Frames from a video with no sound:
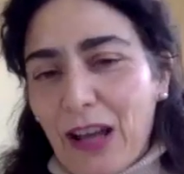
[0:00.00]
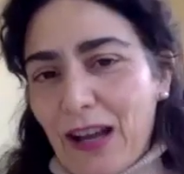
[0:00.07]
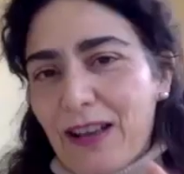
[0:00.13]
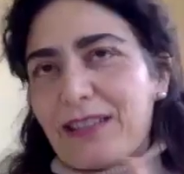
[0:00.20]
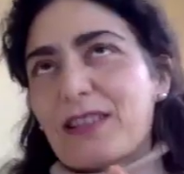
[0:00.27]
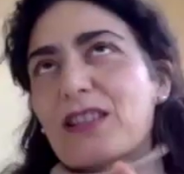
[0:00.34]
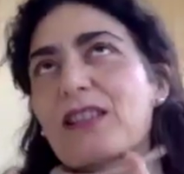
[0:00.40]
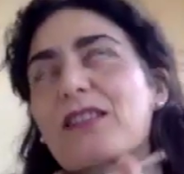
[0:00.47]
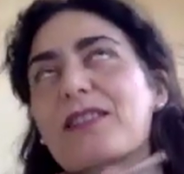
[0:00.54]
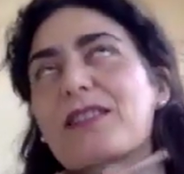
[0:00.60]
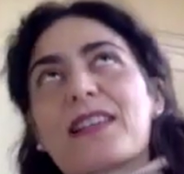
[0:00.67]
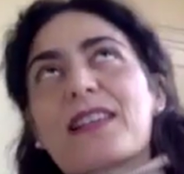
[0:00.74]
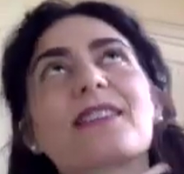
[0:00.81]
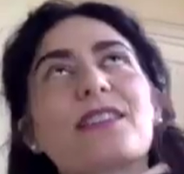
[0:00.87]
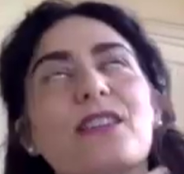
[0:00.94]
as
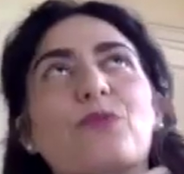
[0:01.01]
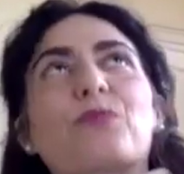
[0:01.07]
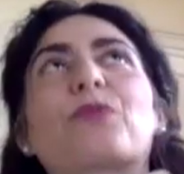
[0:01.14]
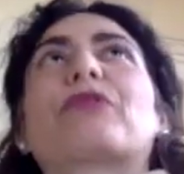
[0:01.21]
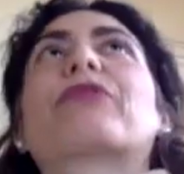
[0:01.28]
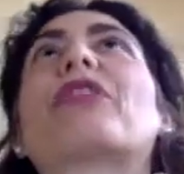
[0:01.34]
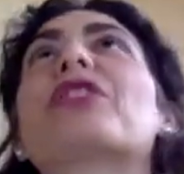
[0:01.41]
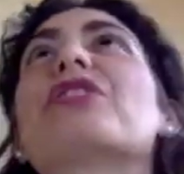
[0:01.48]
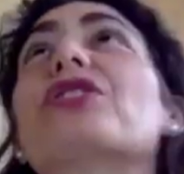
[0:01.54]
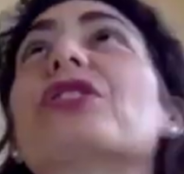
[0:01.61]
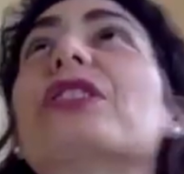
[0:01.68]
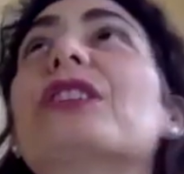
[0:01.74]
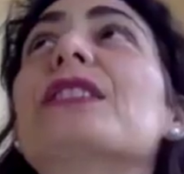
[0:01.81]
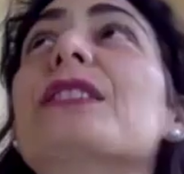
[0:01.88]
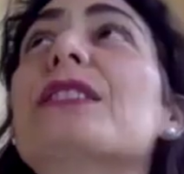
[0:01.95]
CSR
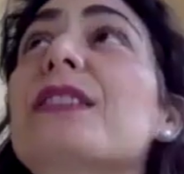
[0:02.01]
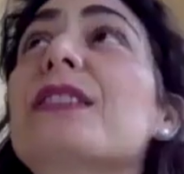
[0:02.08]
professionals,